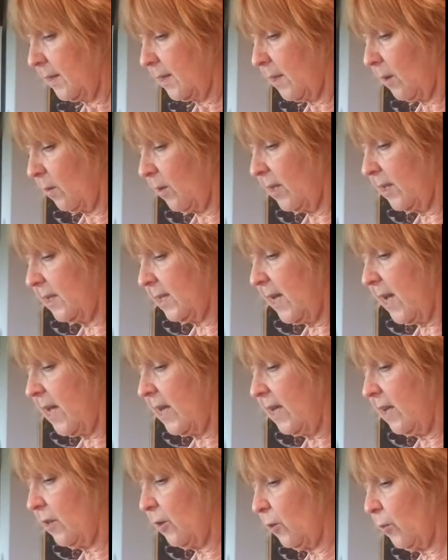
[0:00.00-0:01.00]
So let's add
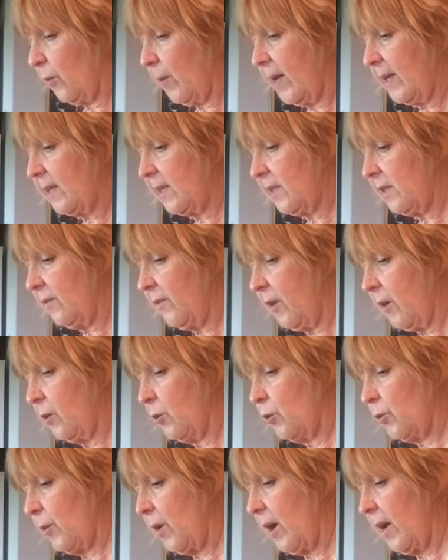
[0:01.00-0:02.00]
in the rest of our dry